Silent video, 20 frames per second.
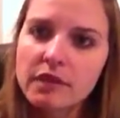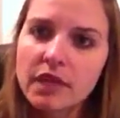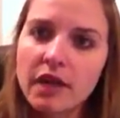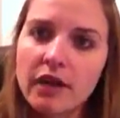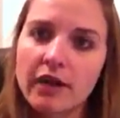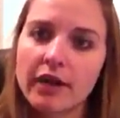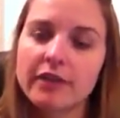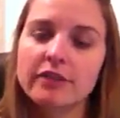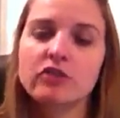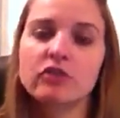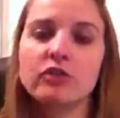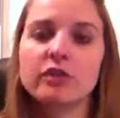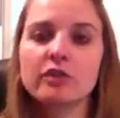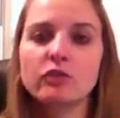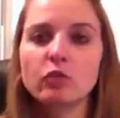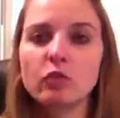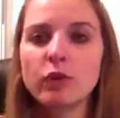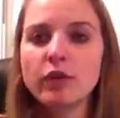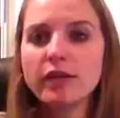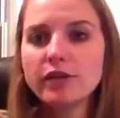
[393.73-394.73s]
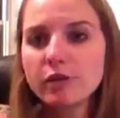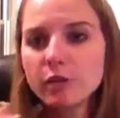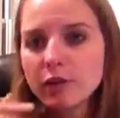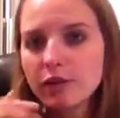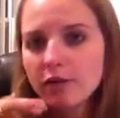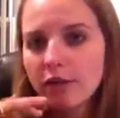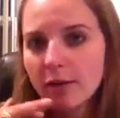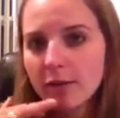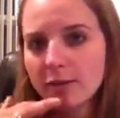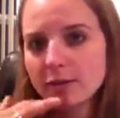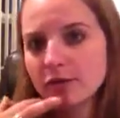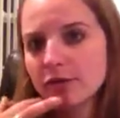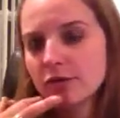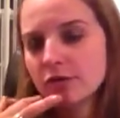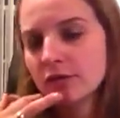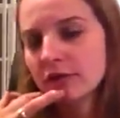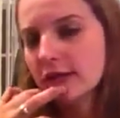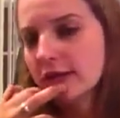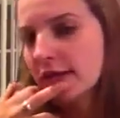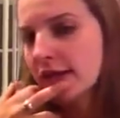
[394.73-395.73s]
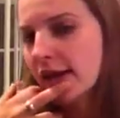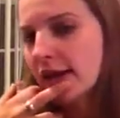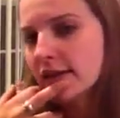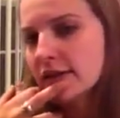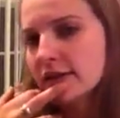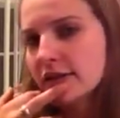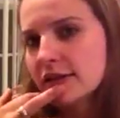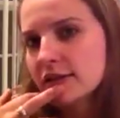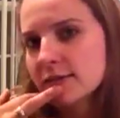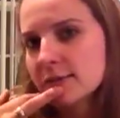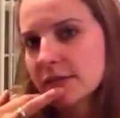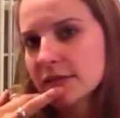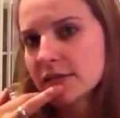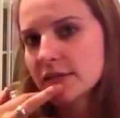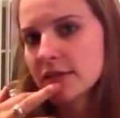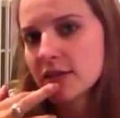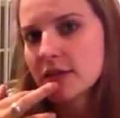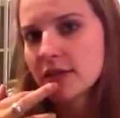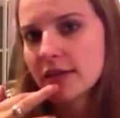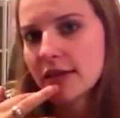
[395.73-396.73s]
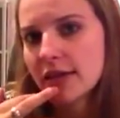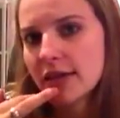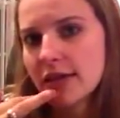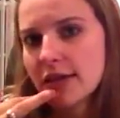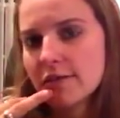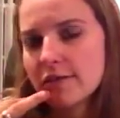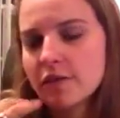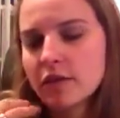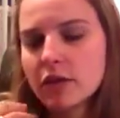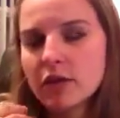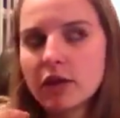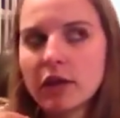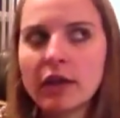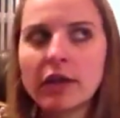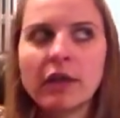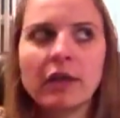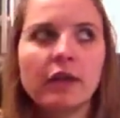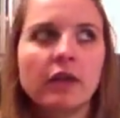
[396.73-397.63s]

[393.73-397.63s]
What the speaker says: All right. So this window of opportunity kind of leads me to the thinking and feeling.